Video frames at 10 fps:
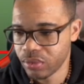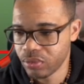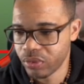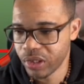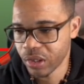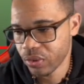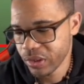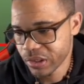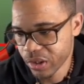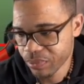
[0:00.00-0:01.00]
What? oh,
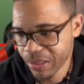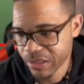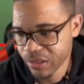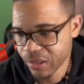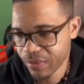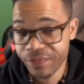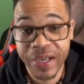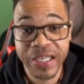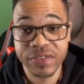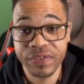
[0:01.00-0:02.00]
he talking about uh,
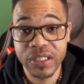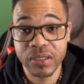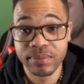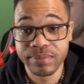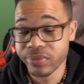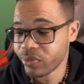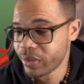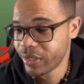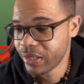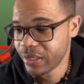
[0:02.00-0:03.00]
fast feet.
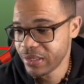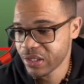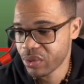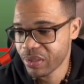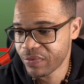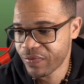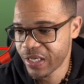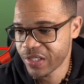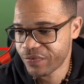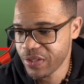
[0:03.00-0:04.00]
He talking about the
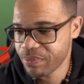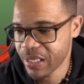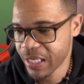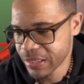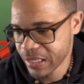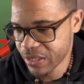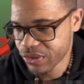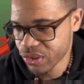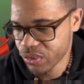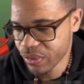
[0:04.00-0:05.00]
fast feet badge now.
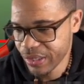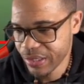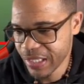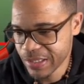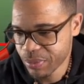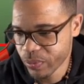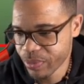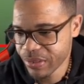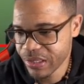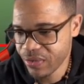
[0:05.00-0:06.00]
So that's
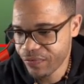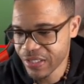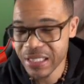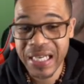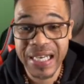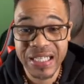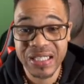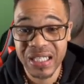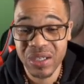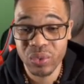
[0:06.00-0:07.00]
perimeter defense and
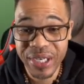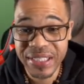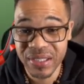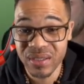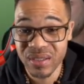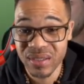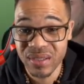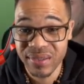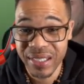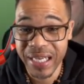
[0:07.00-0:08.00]
acceleration.
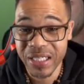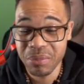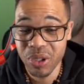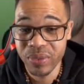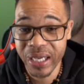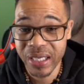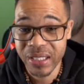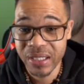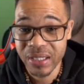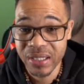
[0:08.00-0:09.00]
Like, come on now.
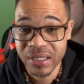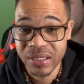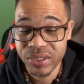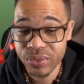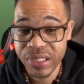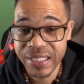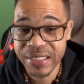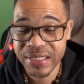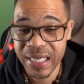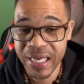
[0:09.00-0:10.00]
Two
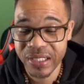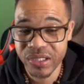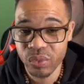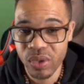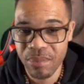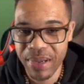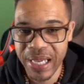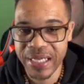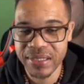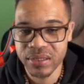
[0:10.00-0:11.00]
things tied into one
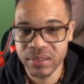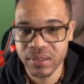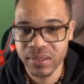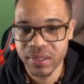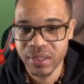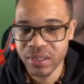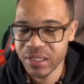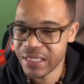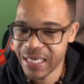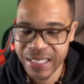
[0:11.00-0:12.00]
badge.
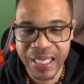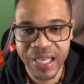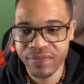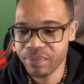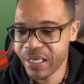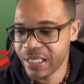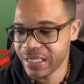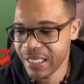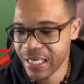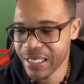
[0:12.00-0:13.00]
You gotta have it, man. You
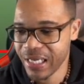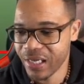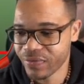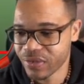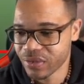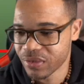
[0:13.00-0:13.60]
gotta have it.